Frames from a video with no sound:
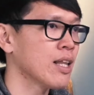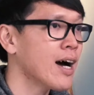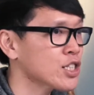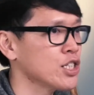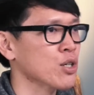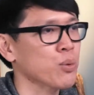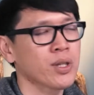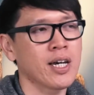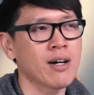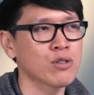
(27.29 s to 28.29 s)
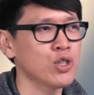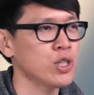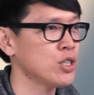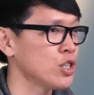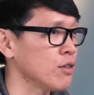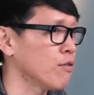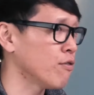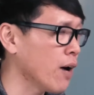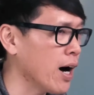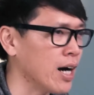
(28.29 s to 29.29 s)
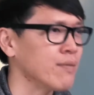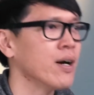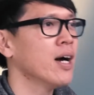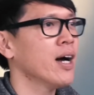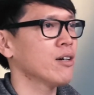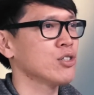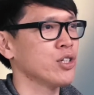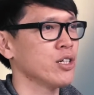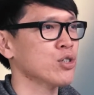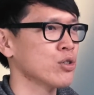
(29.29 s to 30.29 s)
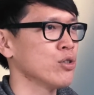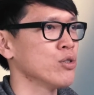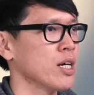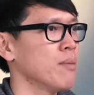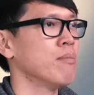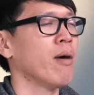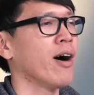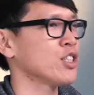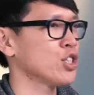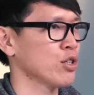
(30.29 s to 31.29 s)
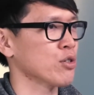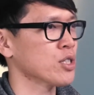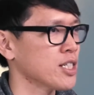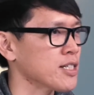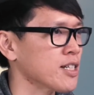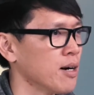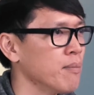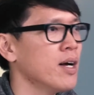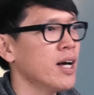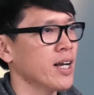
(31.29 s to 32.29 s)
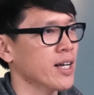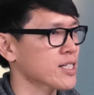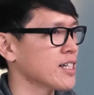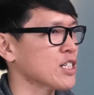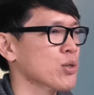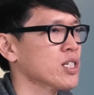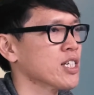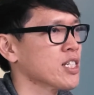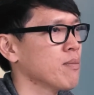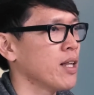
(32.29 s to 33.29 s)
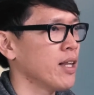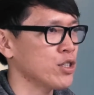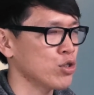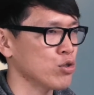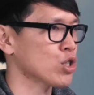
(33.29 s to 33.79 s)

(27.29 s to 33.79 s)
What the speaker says: last year with the LG G5, LG introduced a modular system, an accessory system that lets you